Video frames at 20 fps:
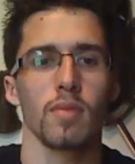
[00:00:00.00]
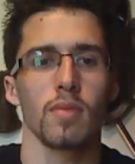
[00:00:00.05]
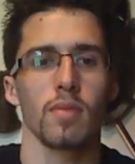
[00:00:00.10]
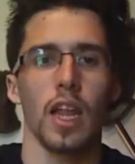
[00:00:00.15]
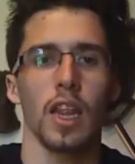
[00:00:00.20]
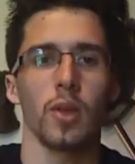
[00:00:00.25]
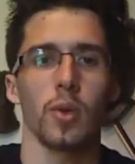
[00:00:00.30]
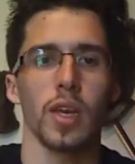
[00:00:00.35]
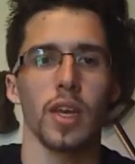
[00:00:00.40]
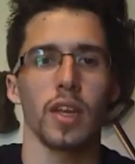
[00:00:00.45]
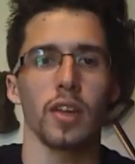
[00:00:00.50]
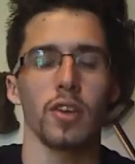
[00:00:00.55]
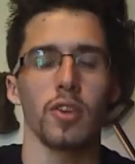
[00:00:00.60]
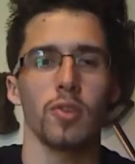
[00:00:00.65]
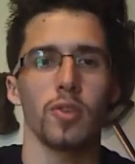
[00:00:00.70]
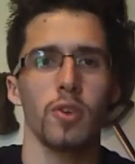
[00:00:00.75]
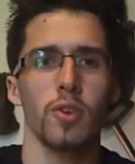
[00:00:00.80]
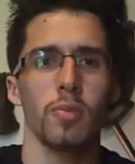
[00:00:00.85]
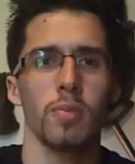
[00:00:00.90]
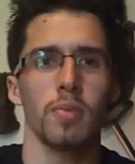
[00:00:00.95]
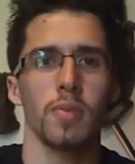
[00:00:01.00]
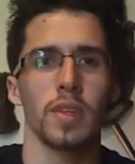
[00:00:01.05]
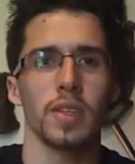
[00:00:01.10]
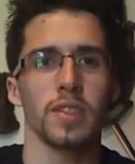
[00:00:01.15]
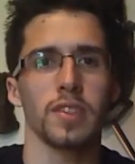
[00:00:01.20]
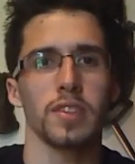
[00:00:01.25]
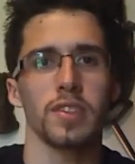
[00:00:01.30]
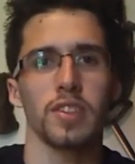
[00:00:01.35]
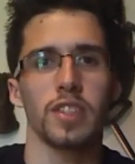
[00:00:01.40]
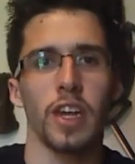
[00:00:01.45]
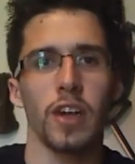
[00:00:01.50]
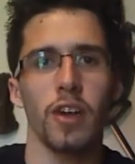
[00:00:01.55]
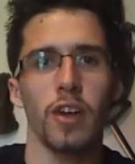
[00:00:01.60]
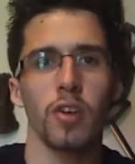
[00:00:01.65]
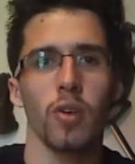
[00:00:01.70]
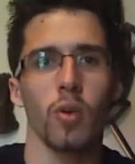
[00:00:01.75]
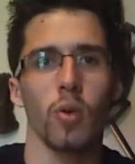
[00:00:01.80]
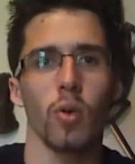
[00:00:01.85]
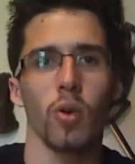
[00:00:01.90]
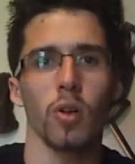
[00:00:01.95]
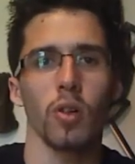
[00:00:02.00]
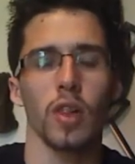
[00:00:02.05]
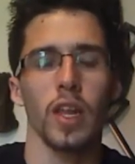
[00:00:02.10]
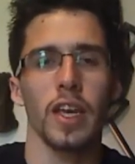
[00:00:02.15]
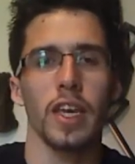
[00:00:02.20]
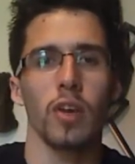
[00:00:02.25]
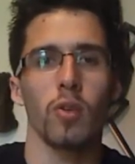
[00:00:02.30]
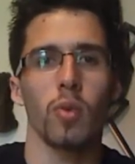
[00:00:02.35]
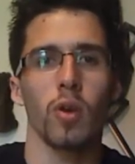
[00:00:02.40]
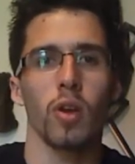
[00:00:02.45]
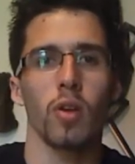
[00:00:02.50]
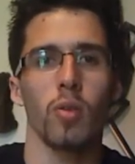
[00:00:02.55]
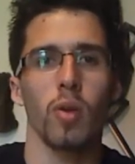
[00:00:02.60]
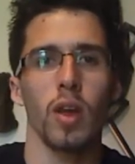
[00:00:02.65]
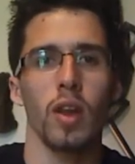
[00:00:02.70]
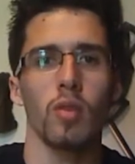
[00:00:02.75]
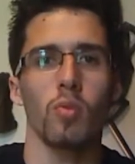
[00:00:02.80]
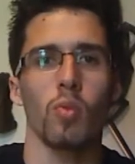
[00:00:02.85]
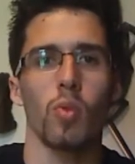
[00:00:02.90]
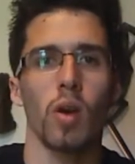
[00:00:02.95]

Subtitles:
Hello again YouTube, this is Derek or Leica 101.